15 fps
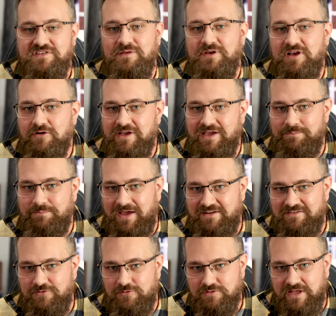is something I'll get back
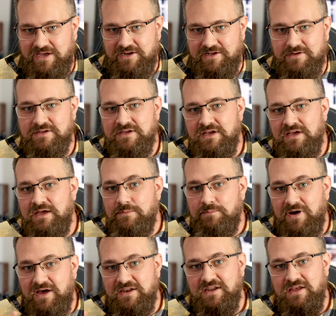to later.
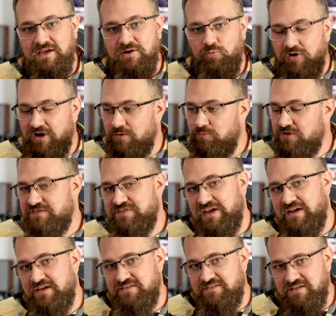But what I will
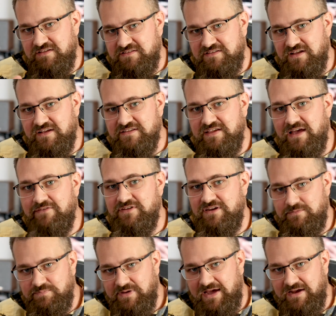say is this does have an
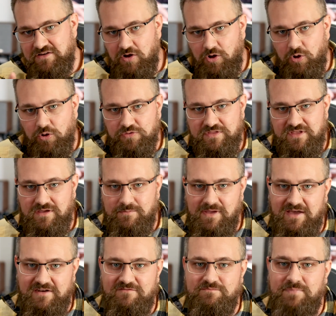impact on the
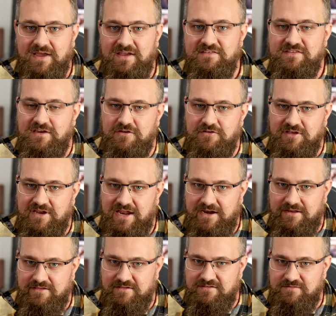amount of bass that you get out
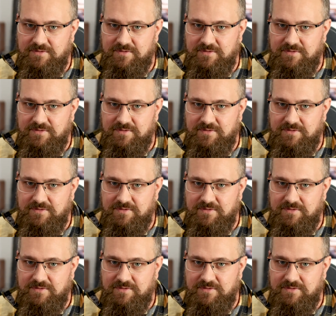of these